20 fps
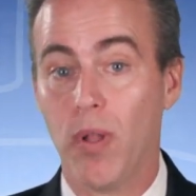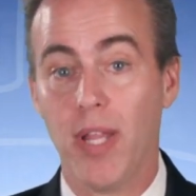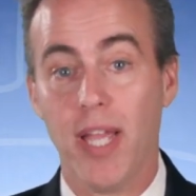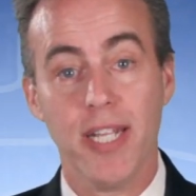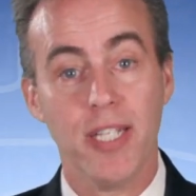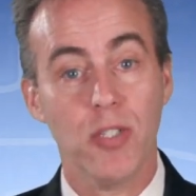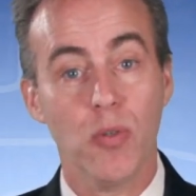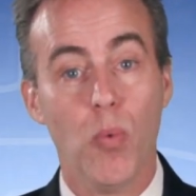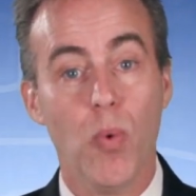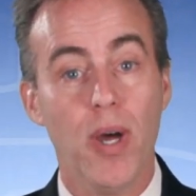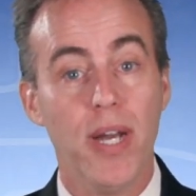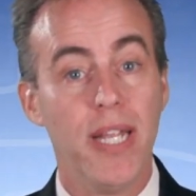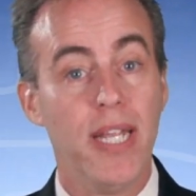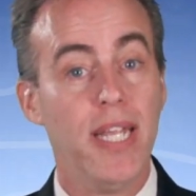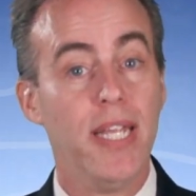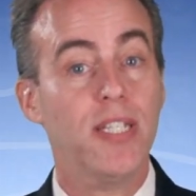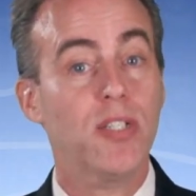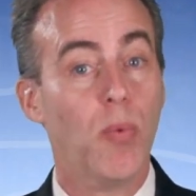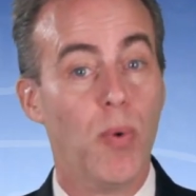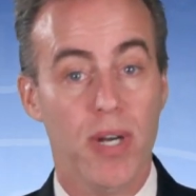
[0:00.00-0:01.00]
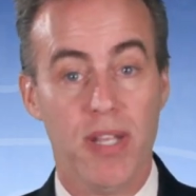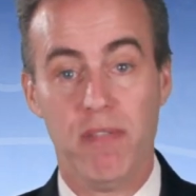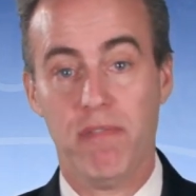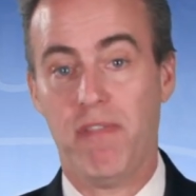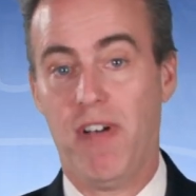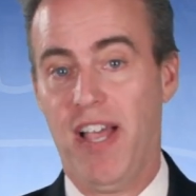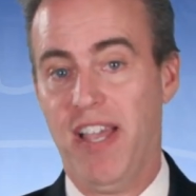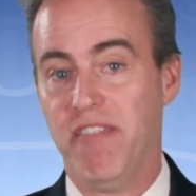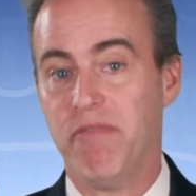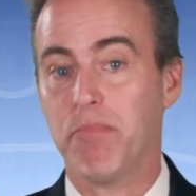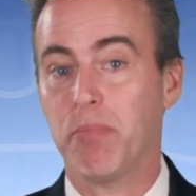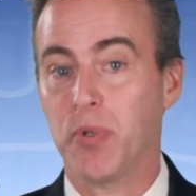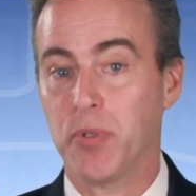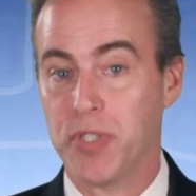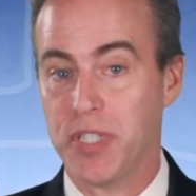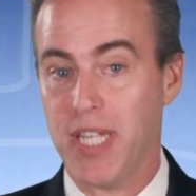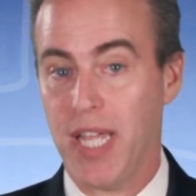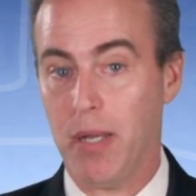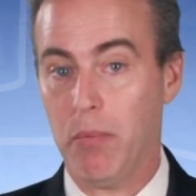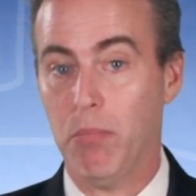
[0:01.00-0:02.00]
like
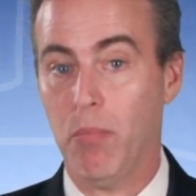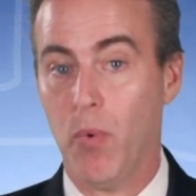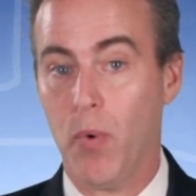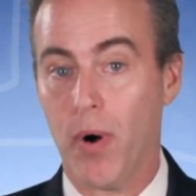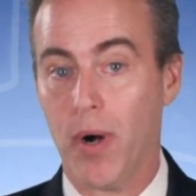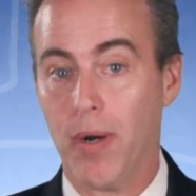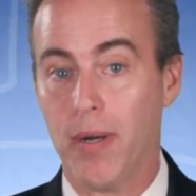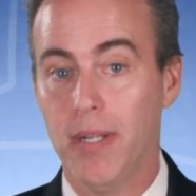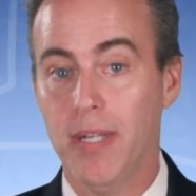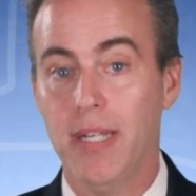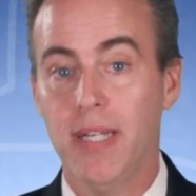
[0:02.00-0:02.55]
20–25% more.